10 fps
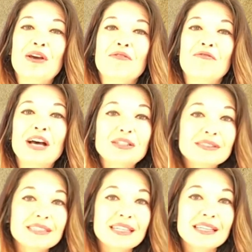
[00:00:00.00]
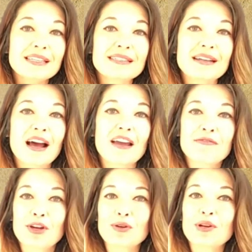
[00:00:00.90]
Felt is an
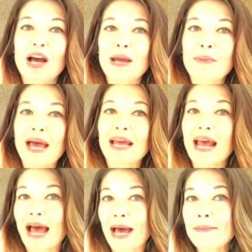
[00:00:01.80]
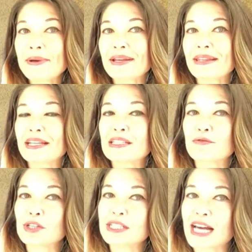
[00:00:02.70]
iPhone, iPad app that is
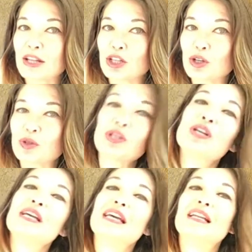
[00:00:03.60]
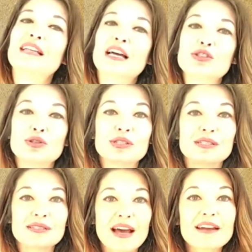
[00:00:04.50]
free to download. It allows you to
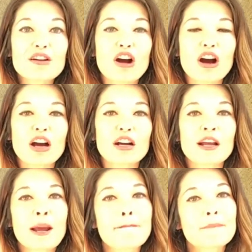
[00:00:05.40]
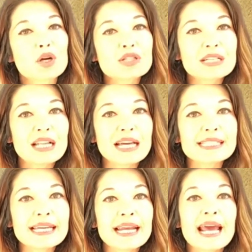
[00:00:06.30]
design a card, personalize
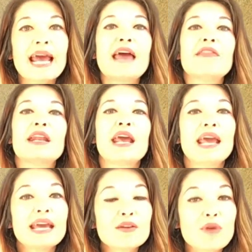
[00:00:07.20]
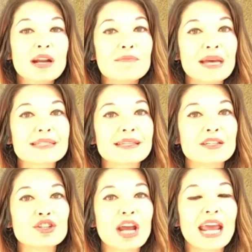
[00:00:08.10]
it, and then handwrite a
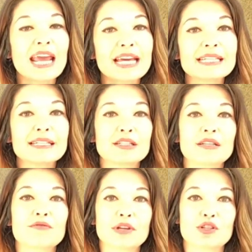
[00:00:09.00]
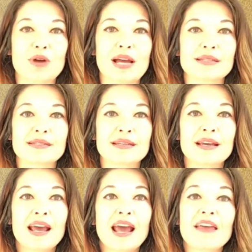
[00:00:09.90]
message and a delivery address.
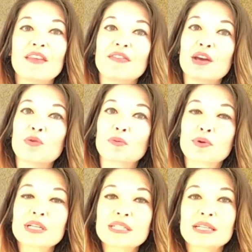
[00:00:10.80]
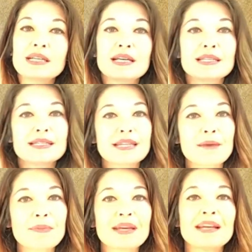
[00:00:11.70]
And then they will print it,
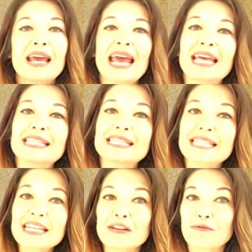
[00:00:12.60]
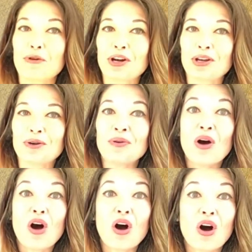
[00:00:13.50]
stamp it, and send it for you,
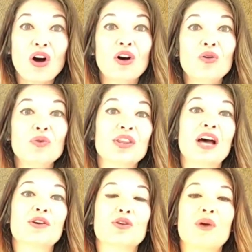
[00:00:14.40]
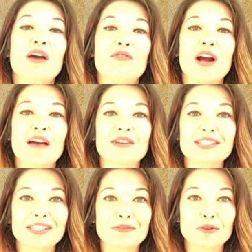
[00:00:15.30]
all without you ever having
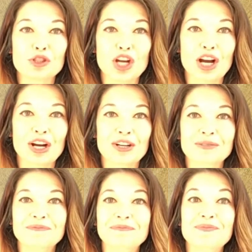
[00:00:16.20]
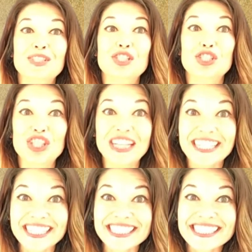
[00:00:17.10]
to leave your chair.
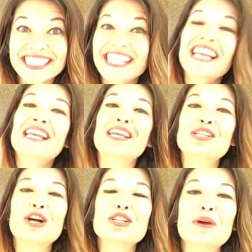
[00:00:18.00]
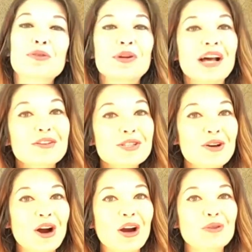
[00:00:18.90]
Genius. They charge about $3 a
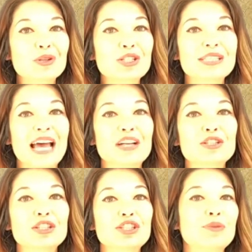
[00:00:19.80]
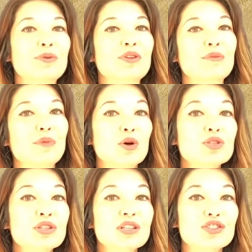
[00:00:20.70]
card, which is actually cheaper than
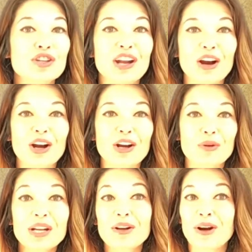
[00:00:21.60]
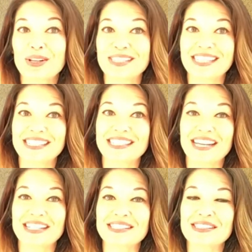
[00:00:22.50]
most generic greeting cards these
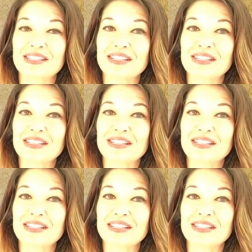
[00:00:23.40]
days.